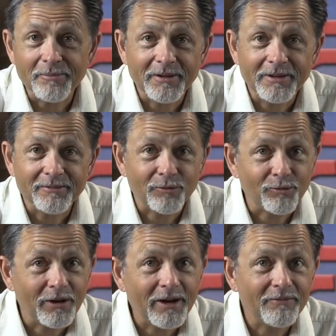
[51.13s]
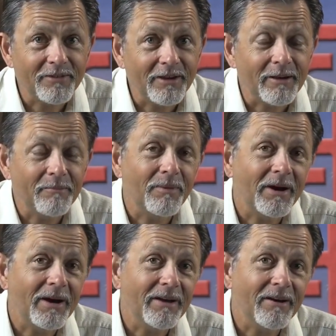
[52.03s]
and revved up
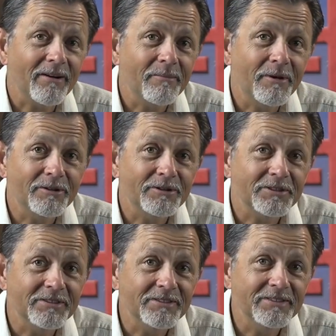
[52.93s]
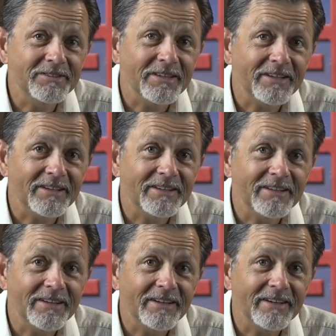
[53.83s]
by our emotions and
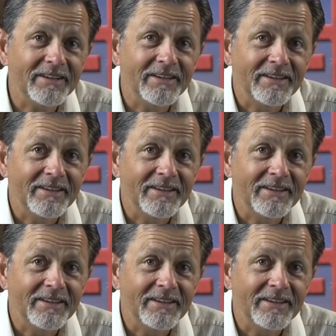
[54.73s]
uh,